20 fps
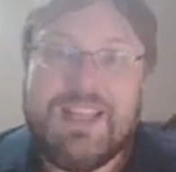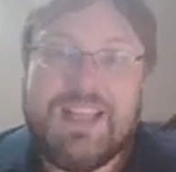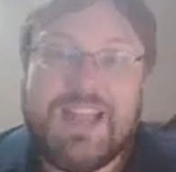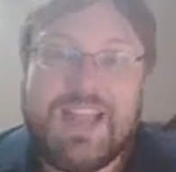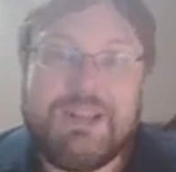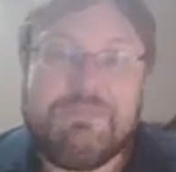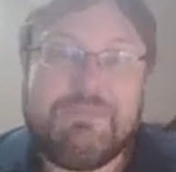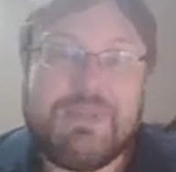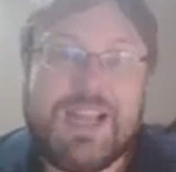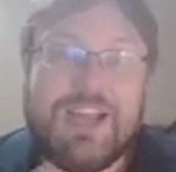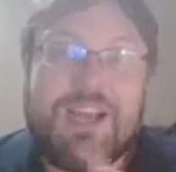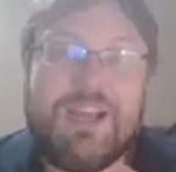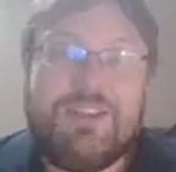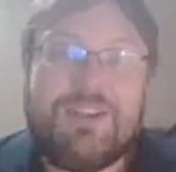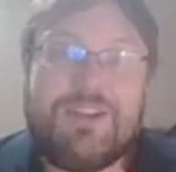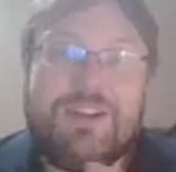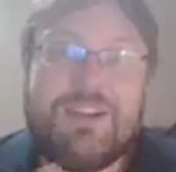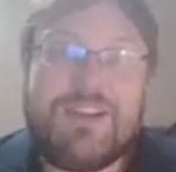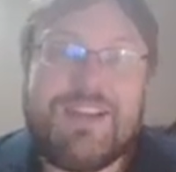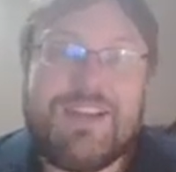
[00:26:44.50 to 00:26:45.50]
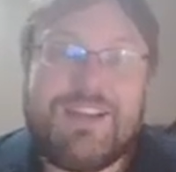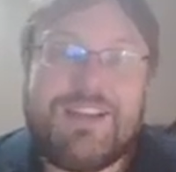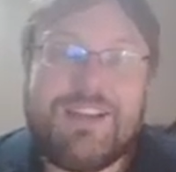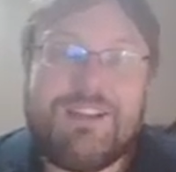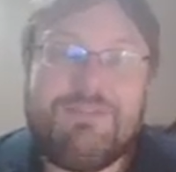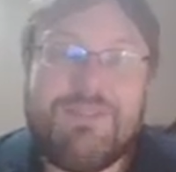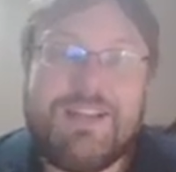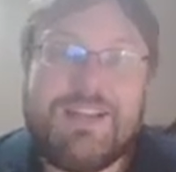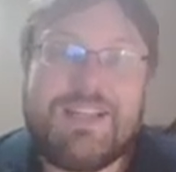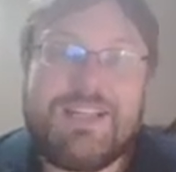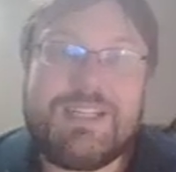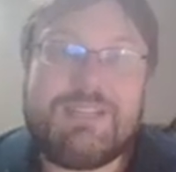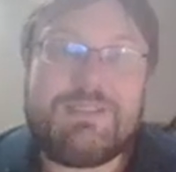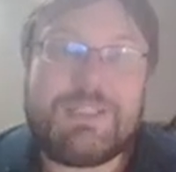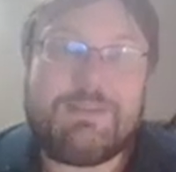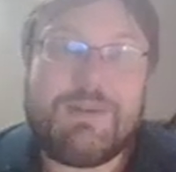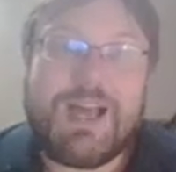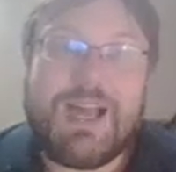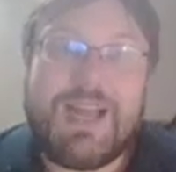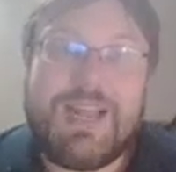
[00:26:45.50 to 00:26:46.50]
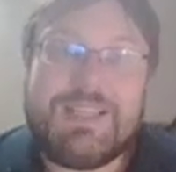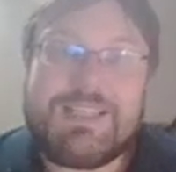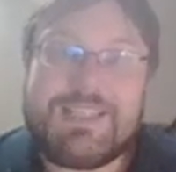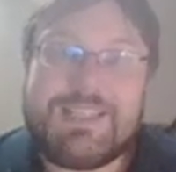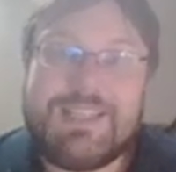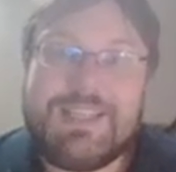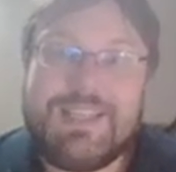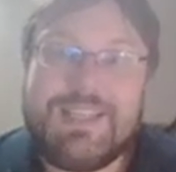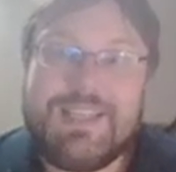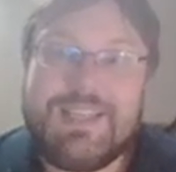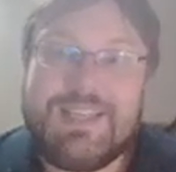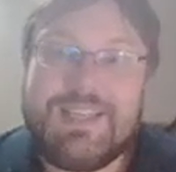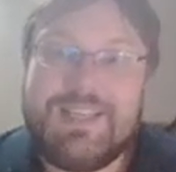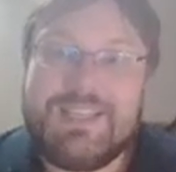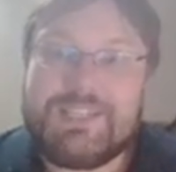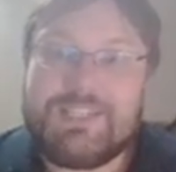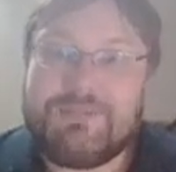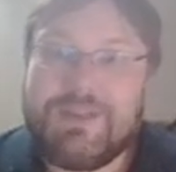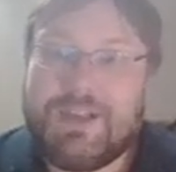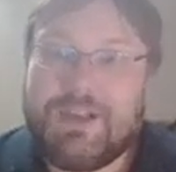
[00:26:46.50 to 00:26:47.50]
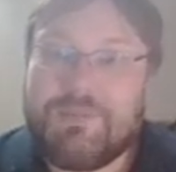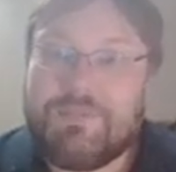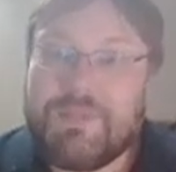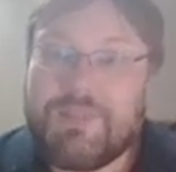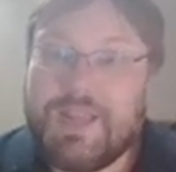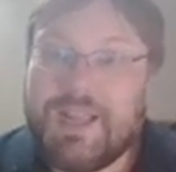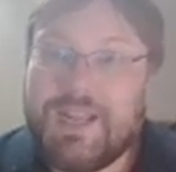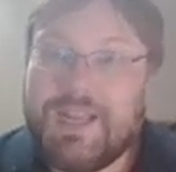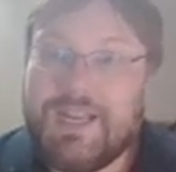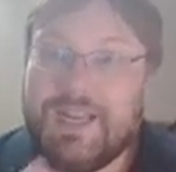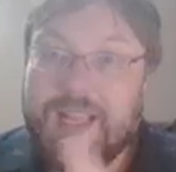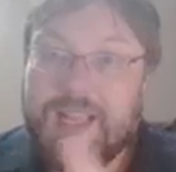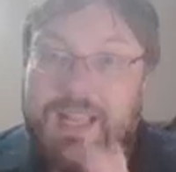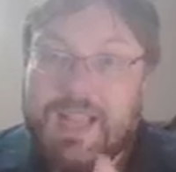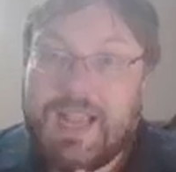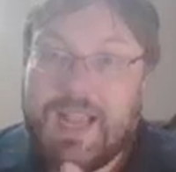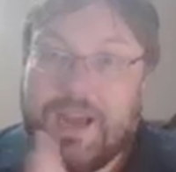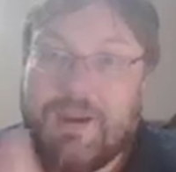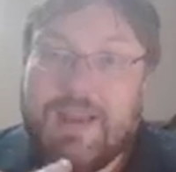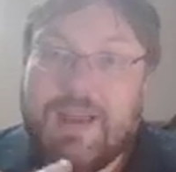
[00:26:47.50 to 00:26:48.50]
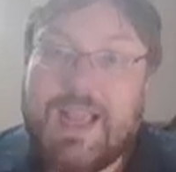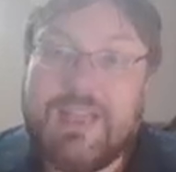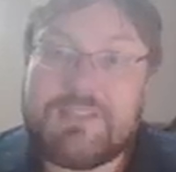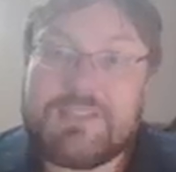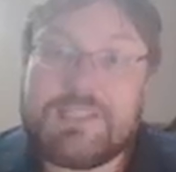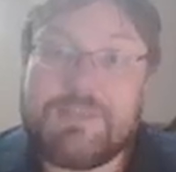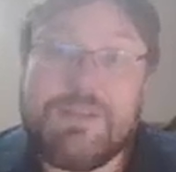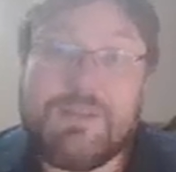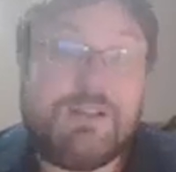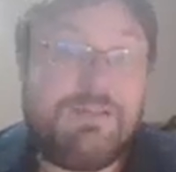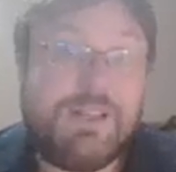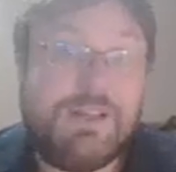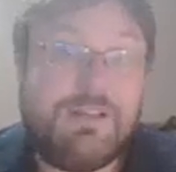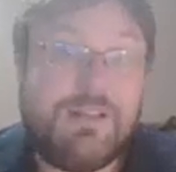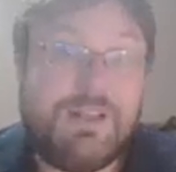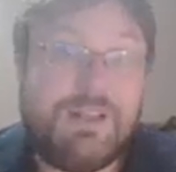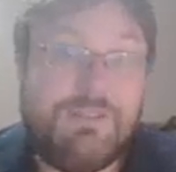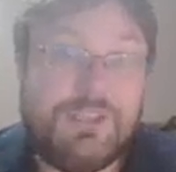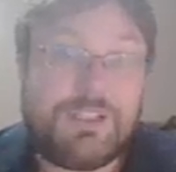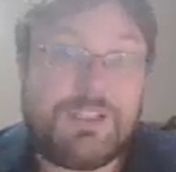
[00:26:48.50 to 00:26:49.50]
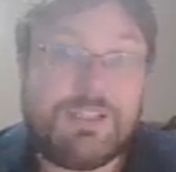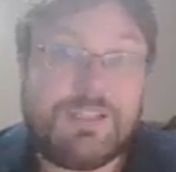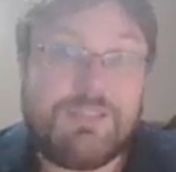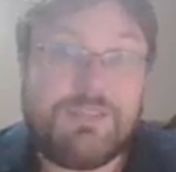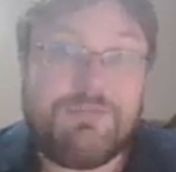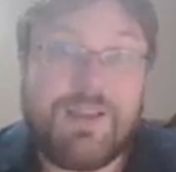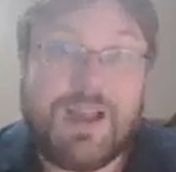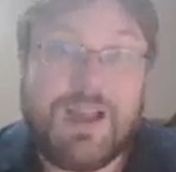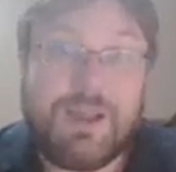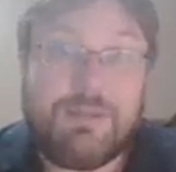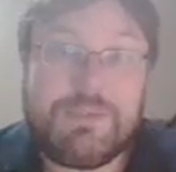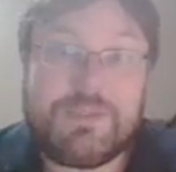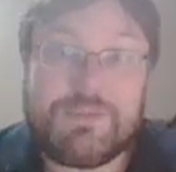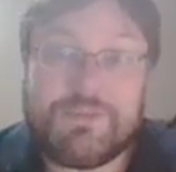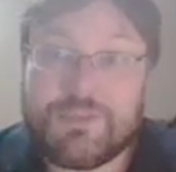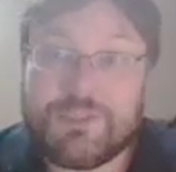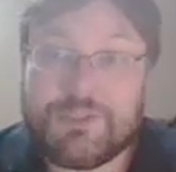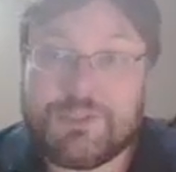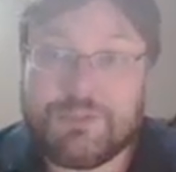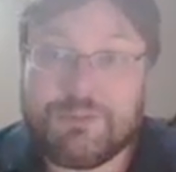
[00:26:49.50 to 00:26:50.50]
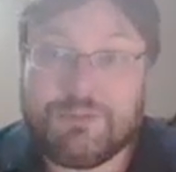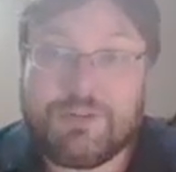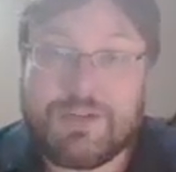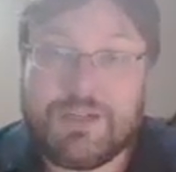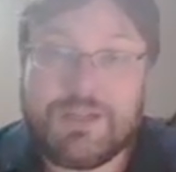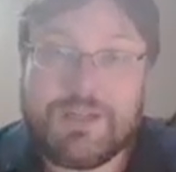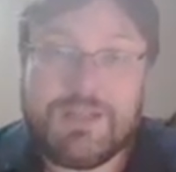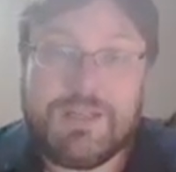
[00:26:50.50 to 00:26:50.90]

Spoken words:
my other vending spots as well. And I'll have some Visions and Vibes for sure.